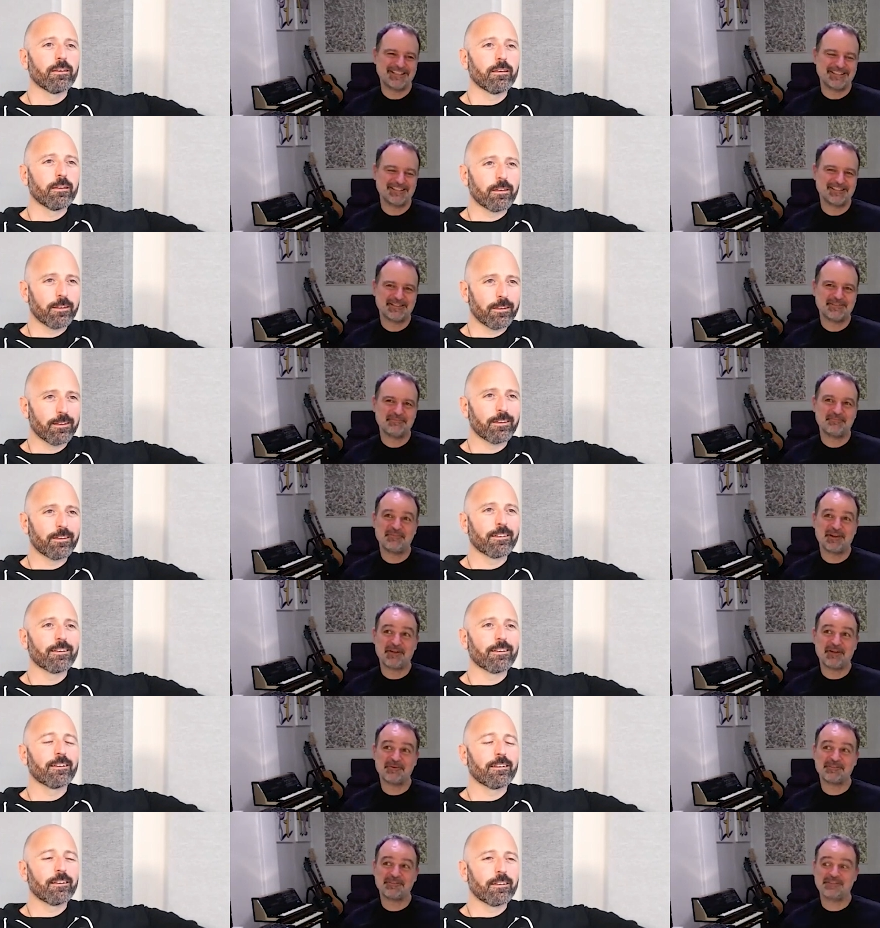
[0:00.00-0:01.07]
Speaker 1: Um, but I
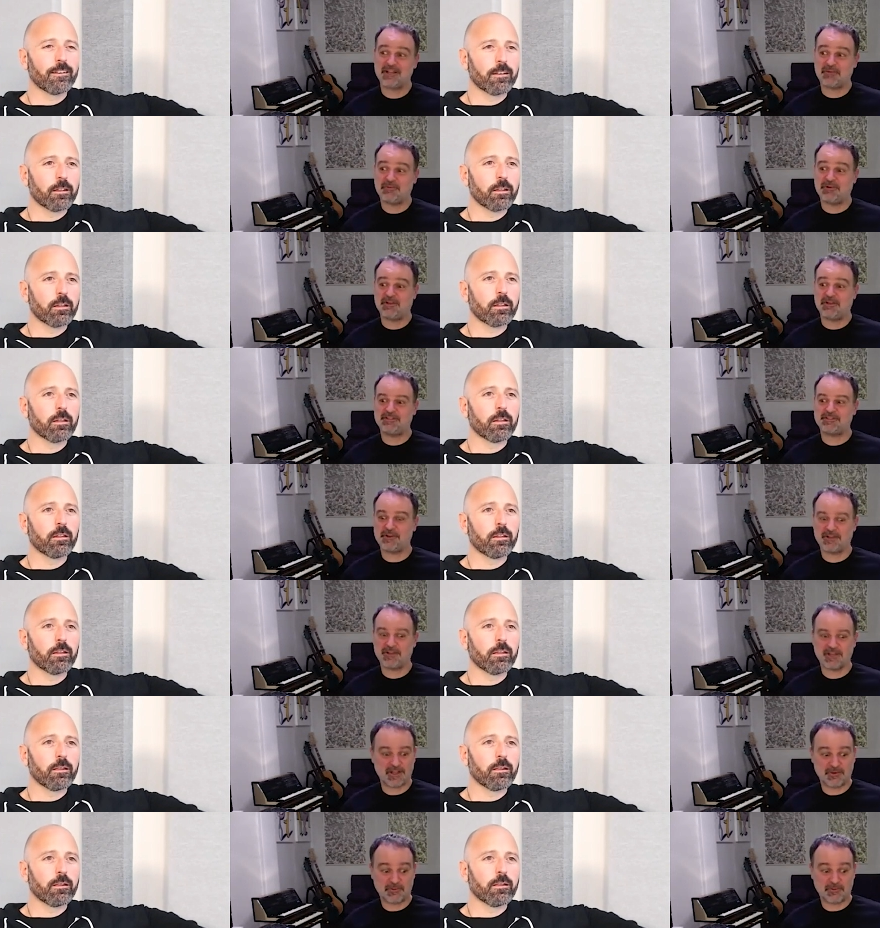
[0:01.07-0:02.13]
was like, when I saw it,
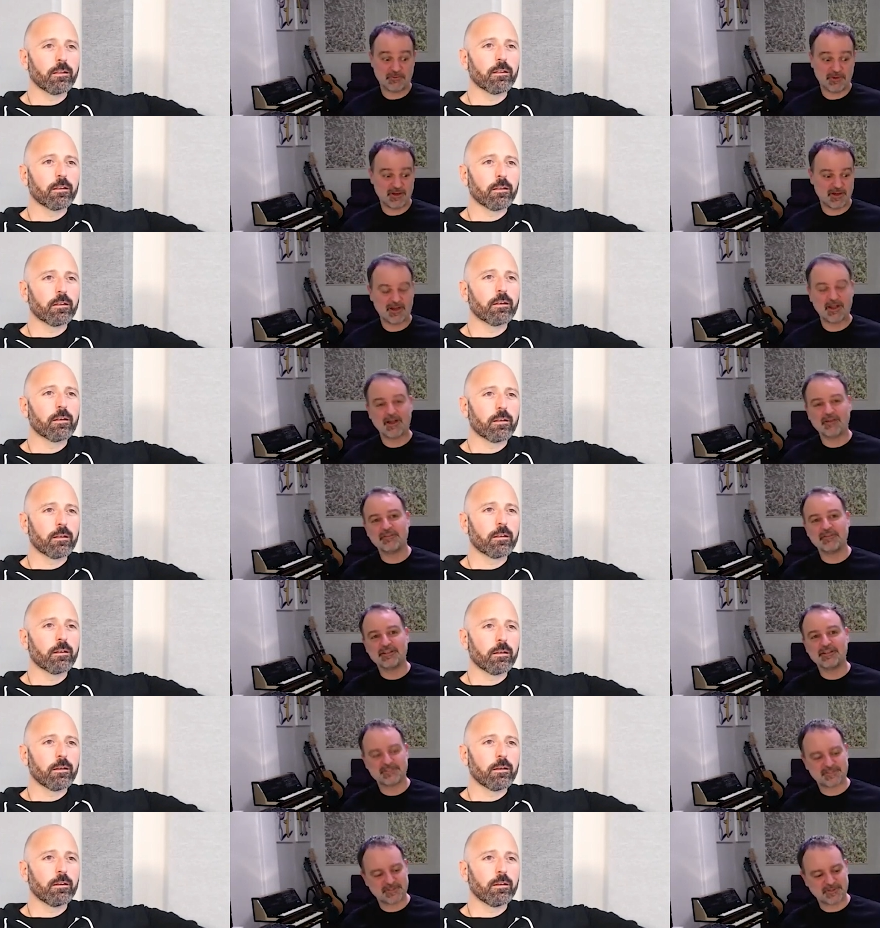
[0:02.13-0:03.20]
I really loved
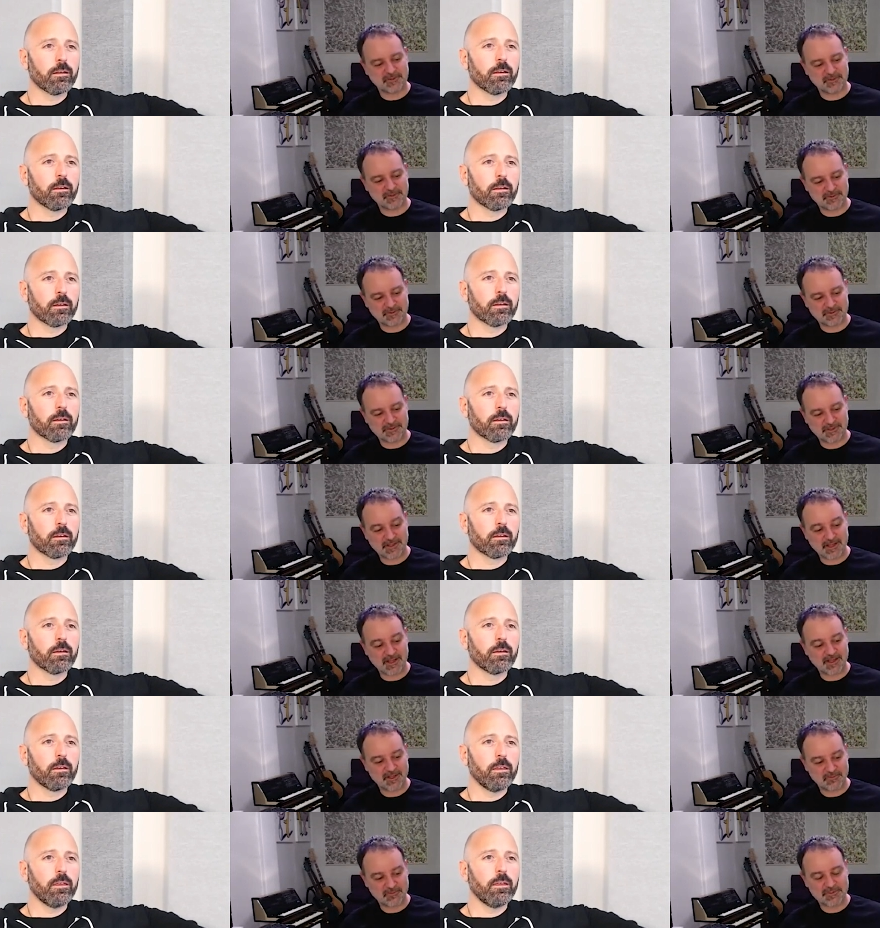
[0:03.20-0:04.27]
it. So
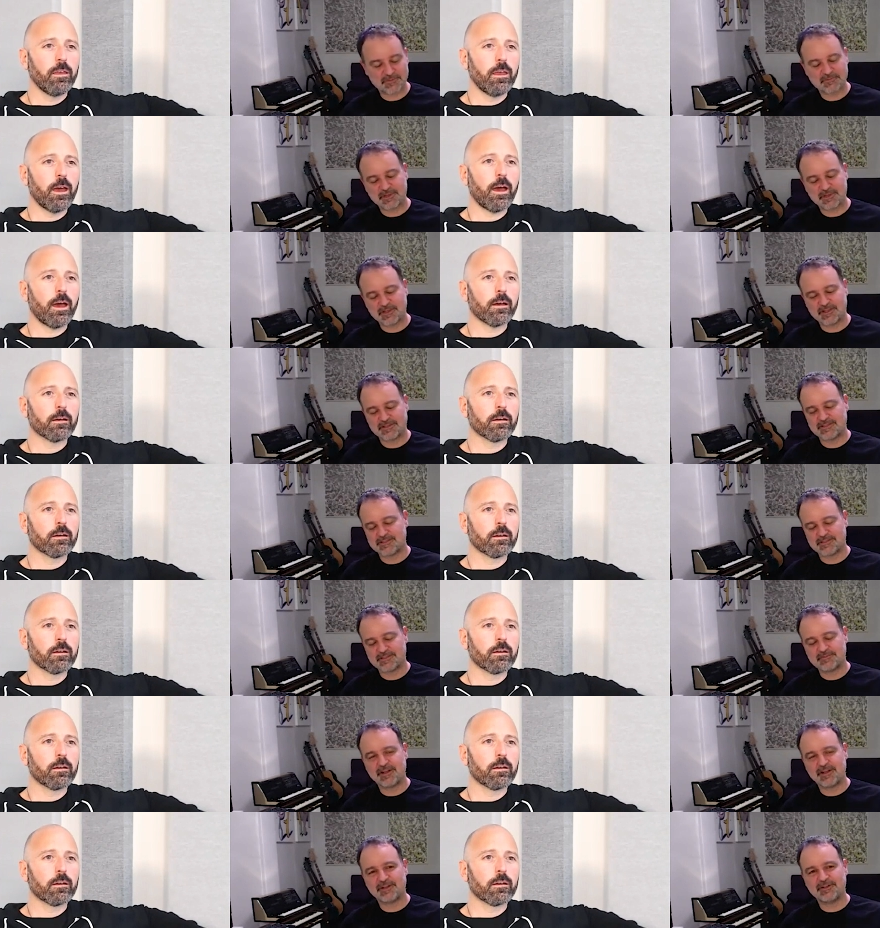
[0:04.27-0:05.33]
yeah,
Speaker 2: it yeah,
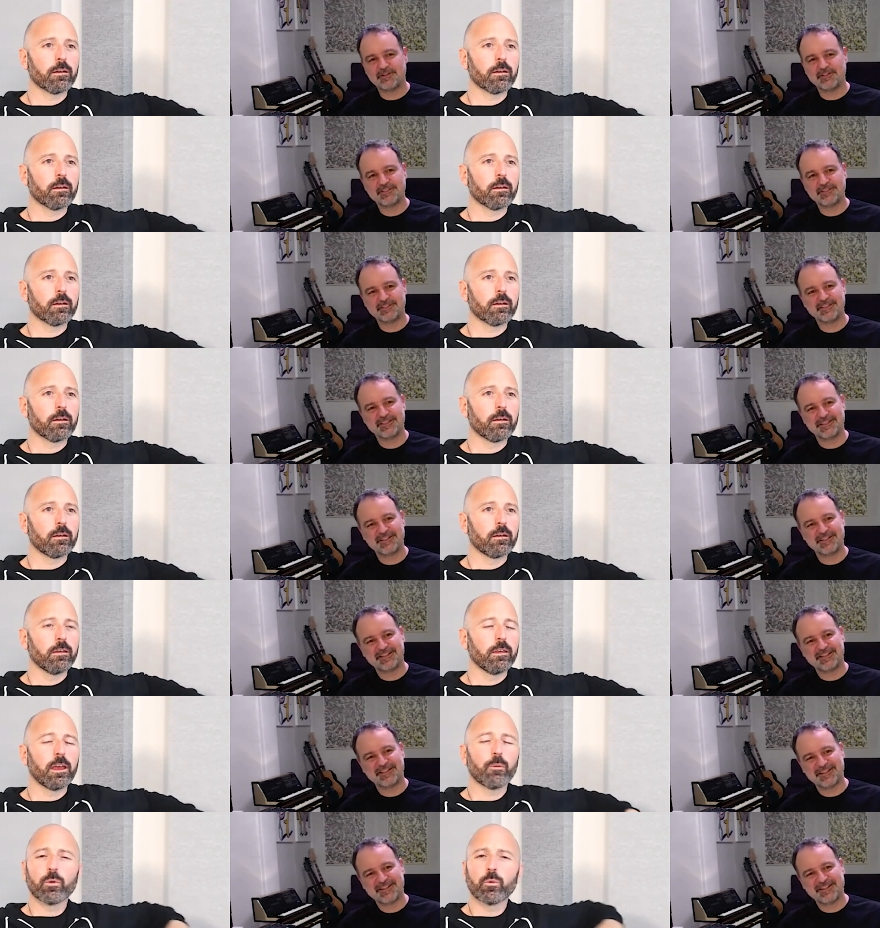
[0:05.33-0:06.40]

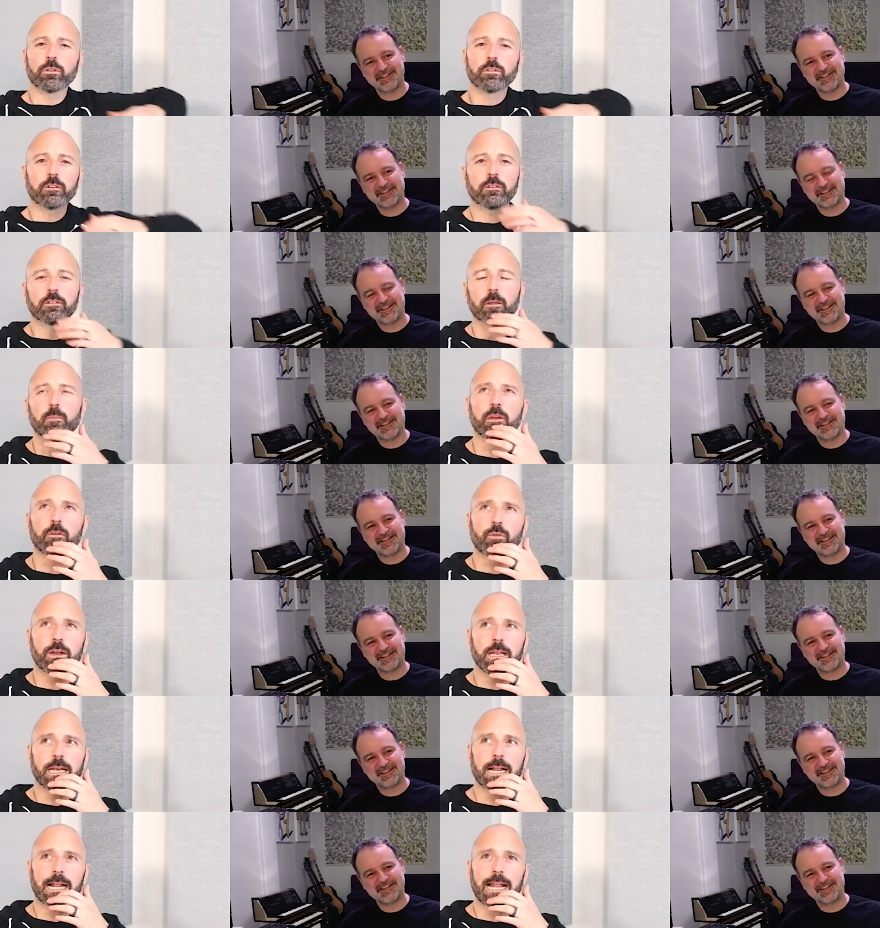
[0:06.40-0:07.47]
yeah. We wanted something
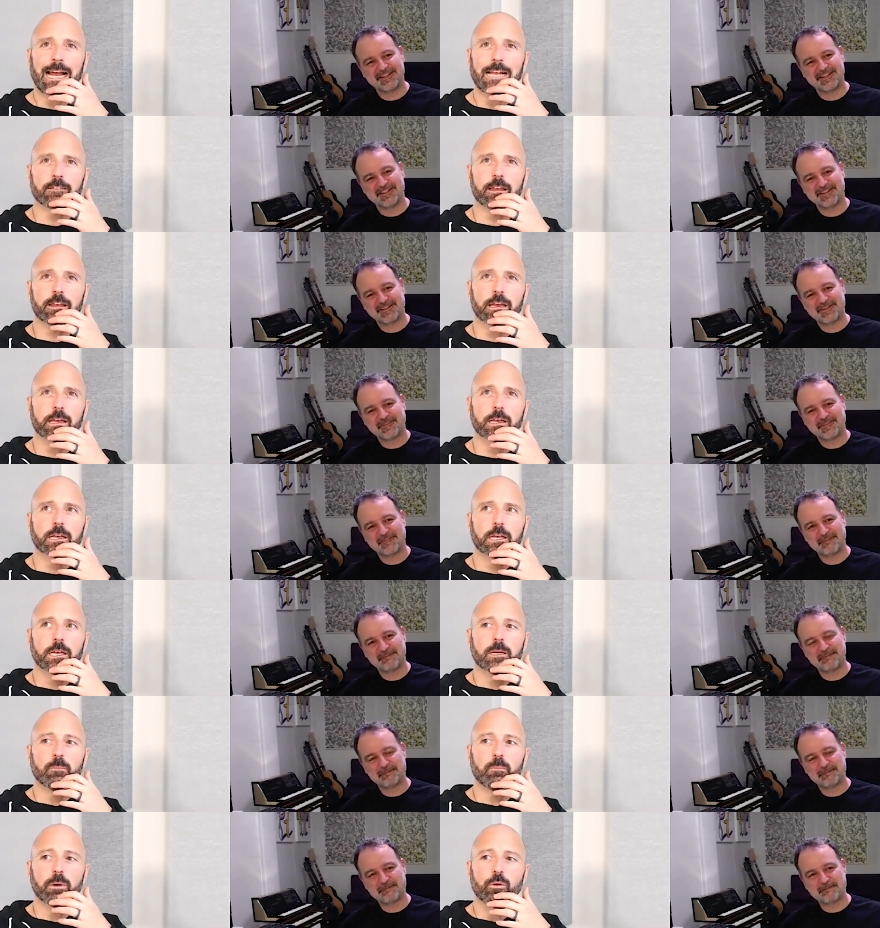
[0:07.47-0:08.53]
really classic,
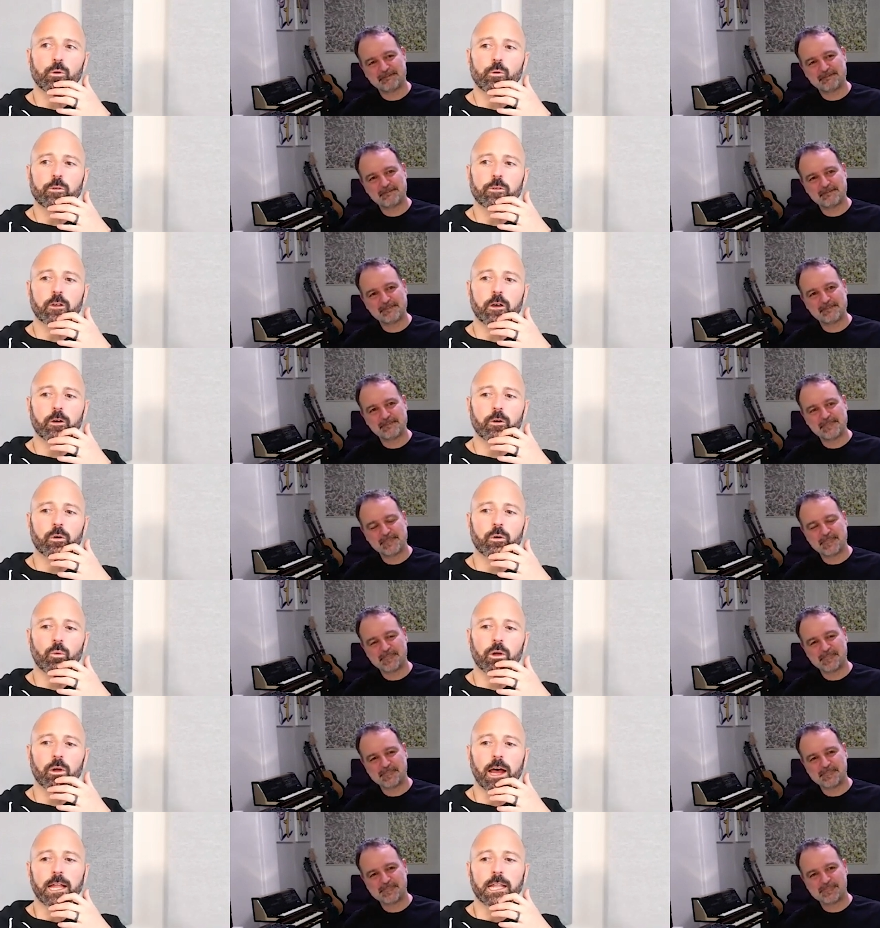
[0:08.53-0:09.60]
but also
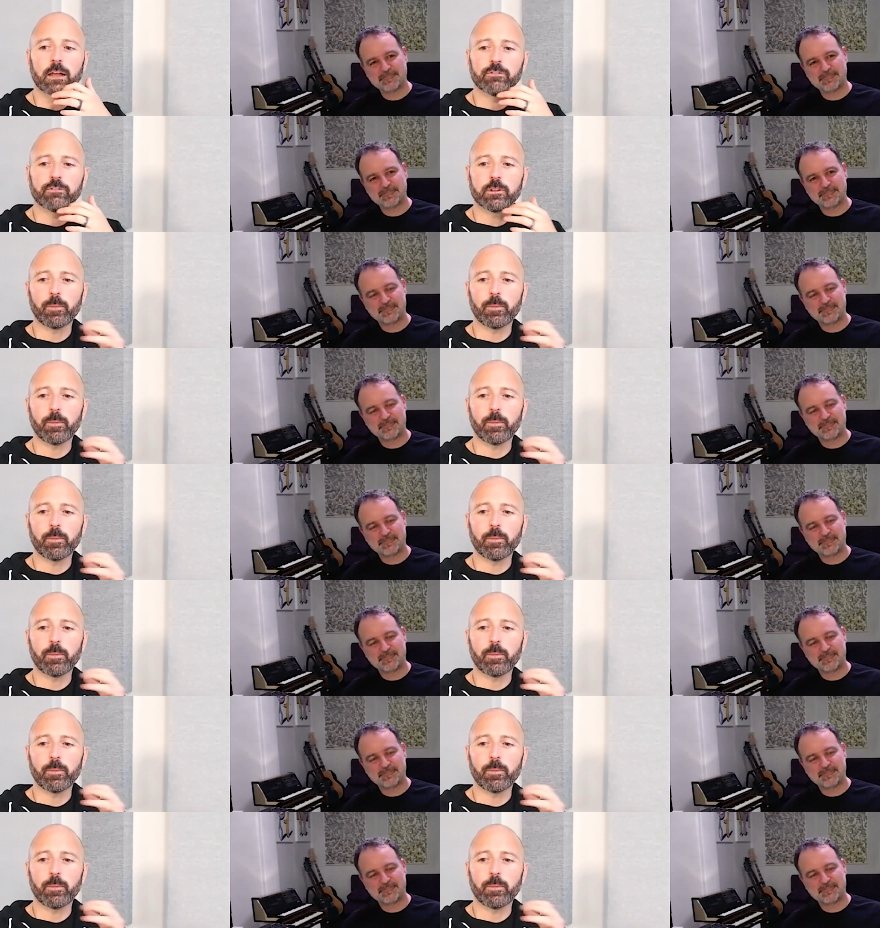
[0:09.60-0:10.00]
what I loved